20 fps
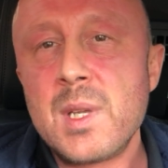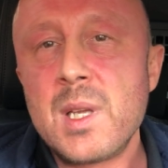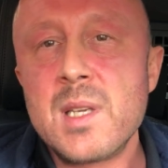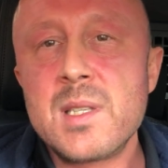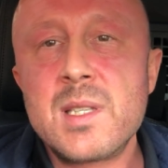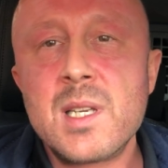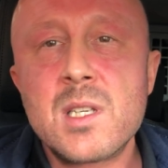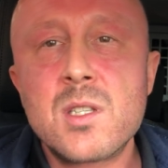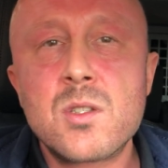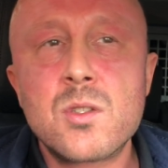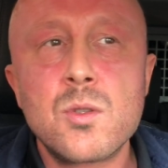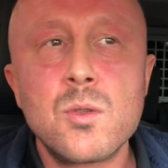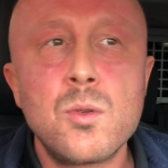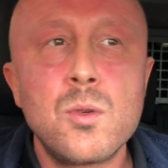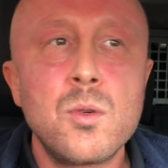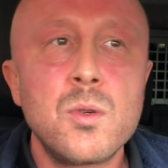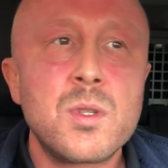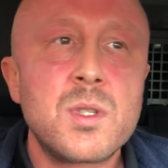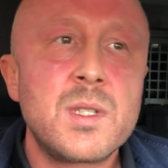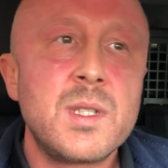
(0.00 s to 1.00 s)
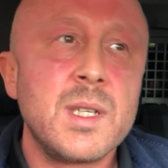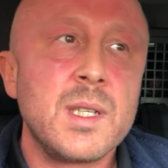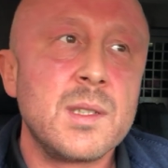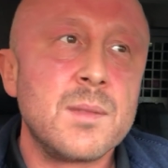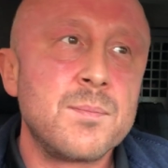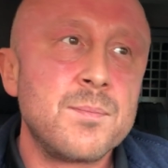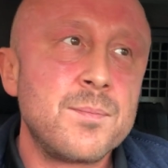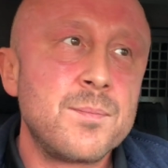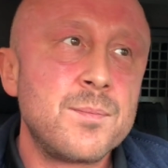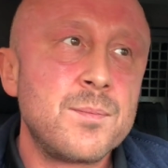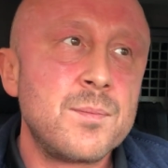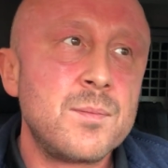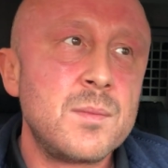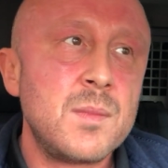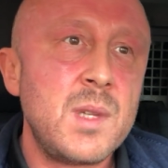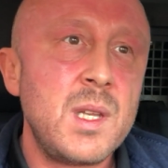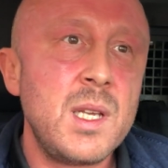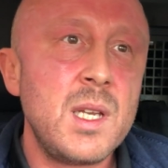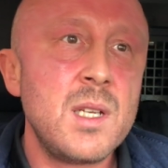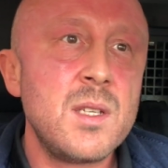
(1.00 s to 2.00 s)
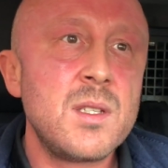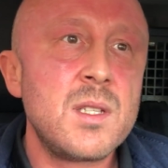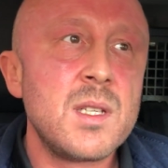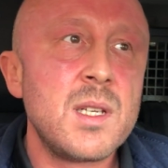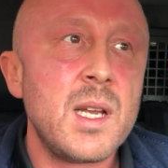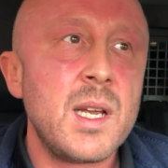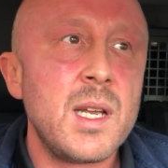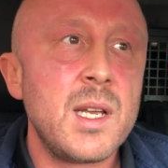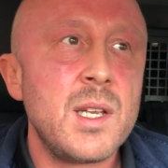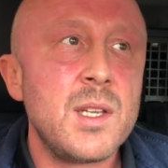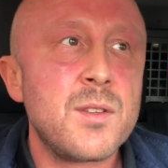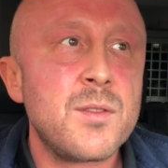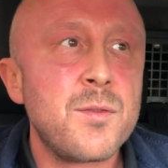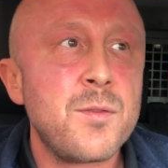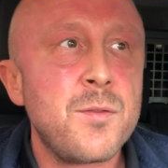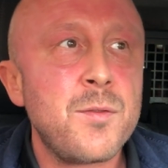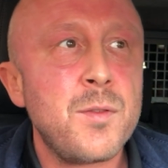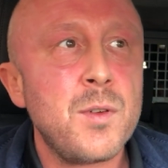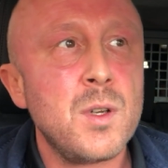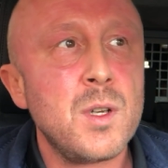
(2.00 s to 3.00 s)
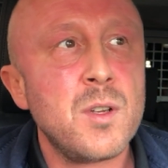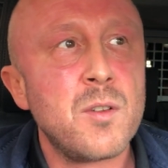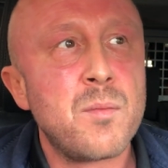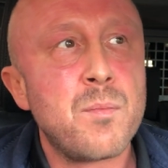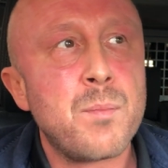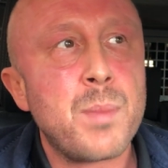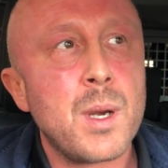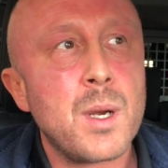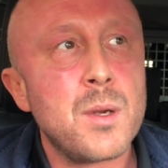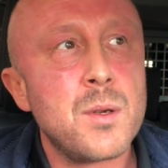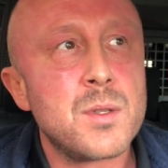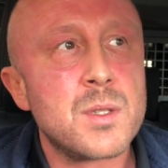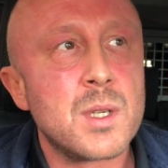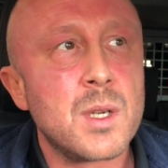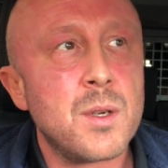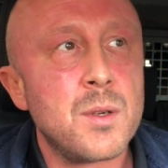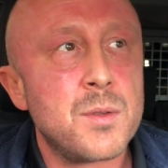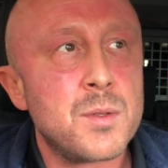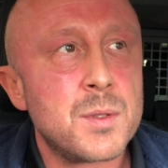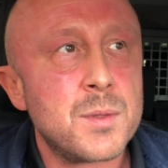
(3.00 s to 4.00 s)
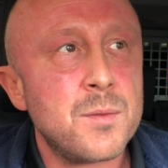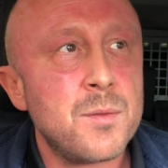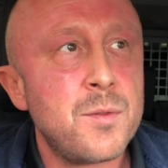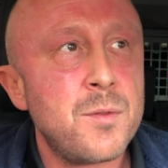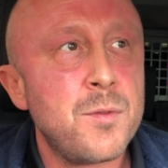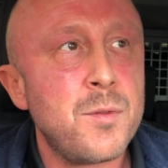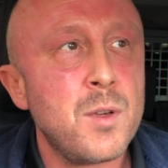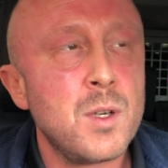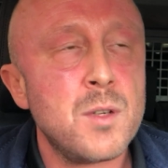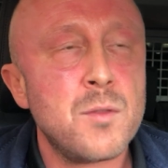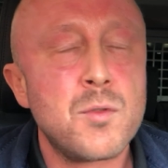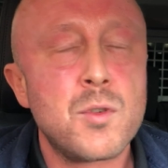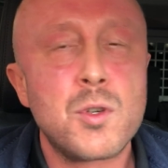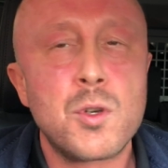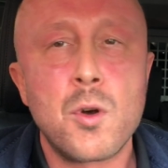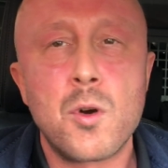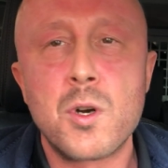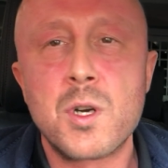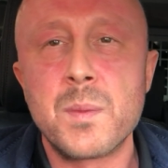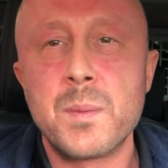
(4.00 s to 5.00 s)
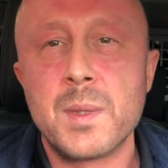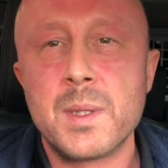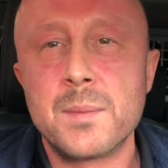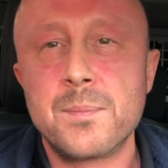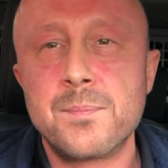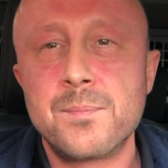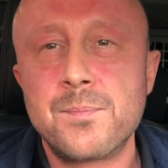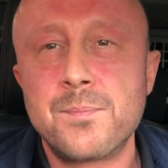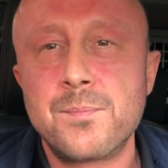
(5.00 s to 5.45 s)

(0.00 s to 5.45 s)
It's exhausting. The internet is full of bozos, full of dogma.